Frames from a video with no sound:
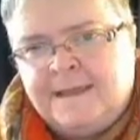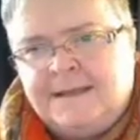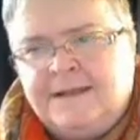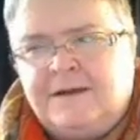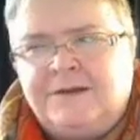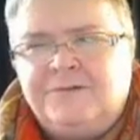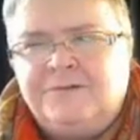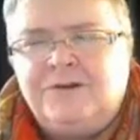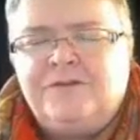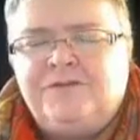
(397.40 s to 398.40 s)
Now, I don't
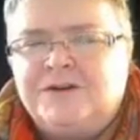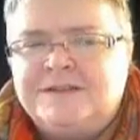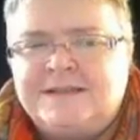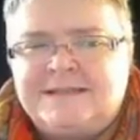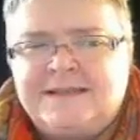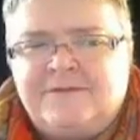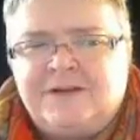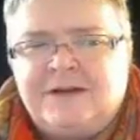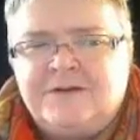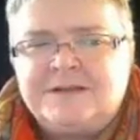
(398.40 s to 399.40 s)
know if yours is
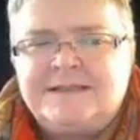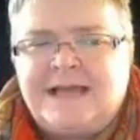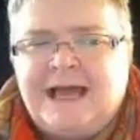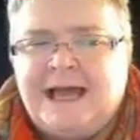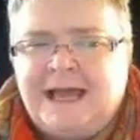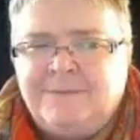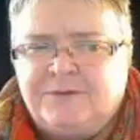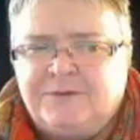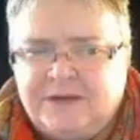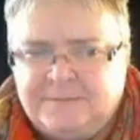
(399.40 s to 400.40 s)
7 hours. I'm
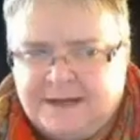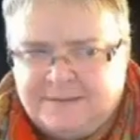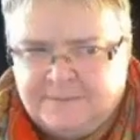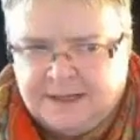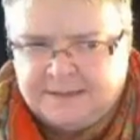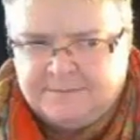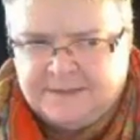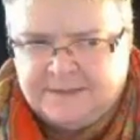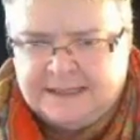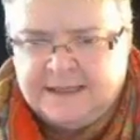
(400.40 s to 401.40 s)
afraid mine might
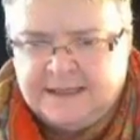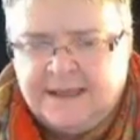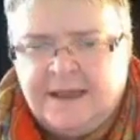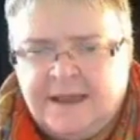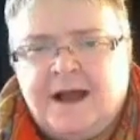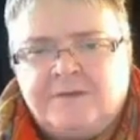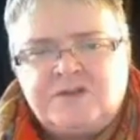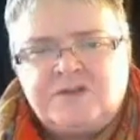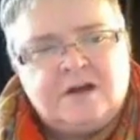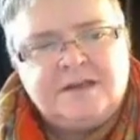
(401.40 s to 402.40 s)
be. I was
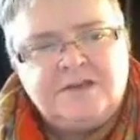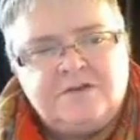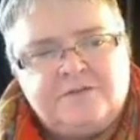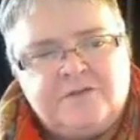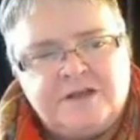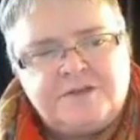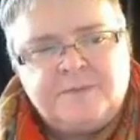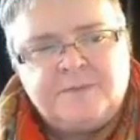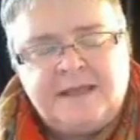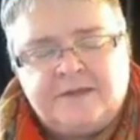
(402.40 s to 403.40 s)
talking to a
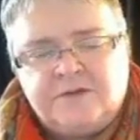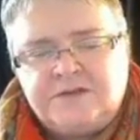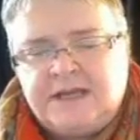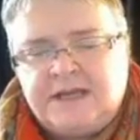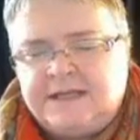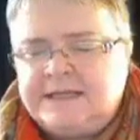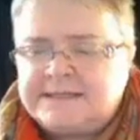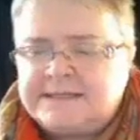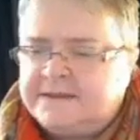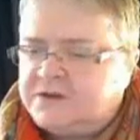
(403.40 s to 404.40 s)
freshman the other day, and he
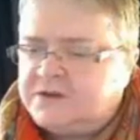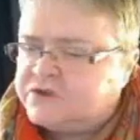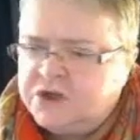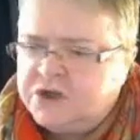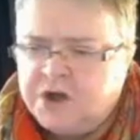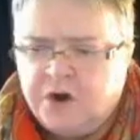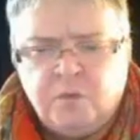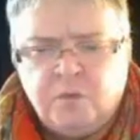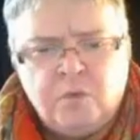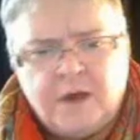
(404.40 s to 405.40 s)
said, there's no
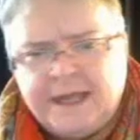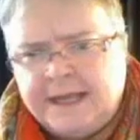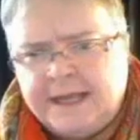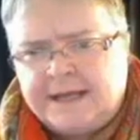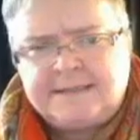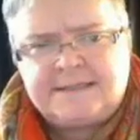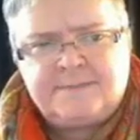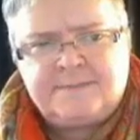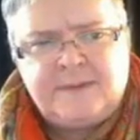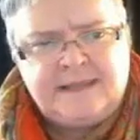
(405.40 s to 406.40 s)
way I
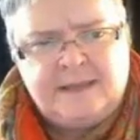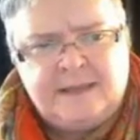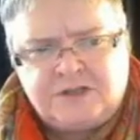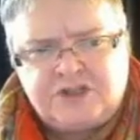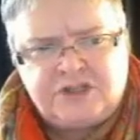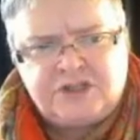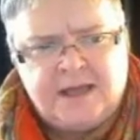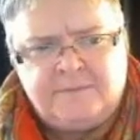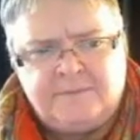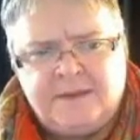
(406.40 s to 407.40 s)
spend that much
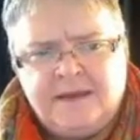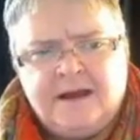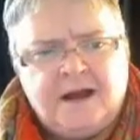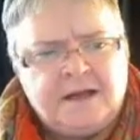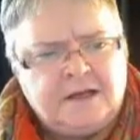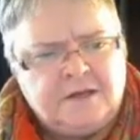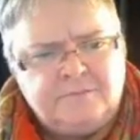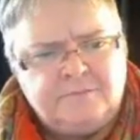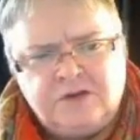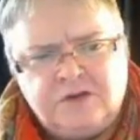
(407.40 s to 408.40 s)
time on a
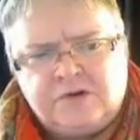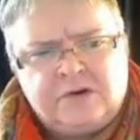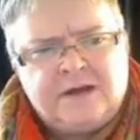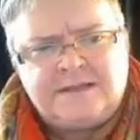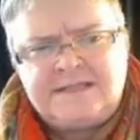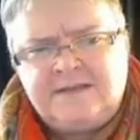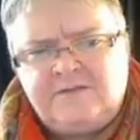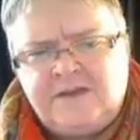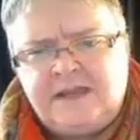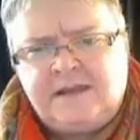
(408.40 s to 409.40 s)
computer or on
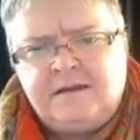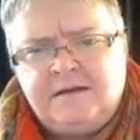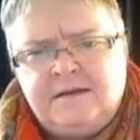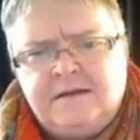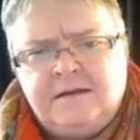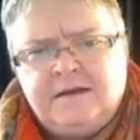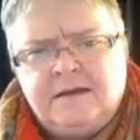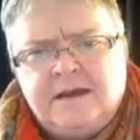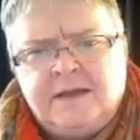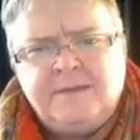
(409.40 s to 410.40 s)
TV.
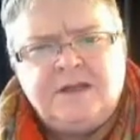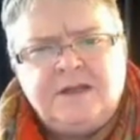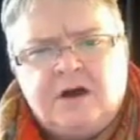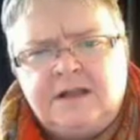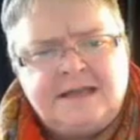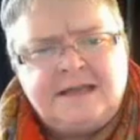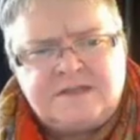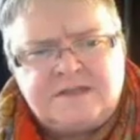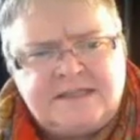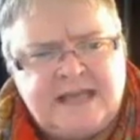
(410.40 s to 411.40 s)
I mean, all I do
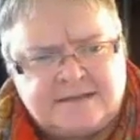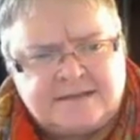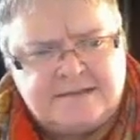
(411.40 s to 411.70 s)
is text.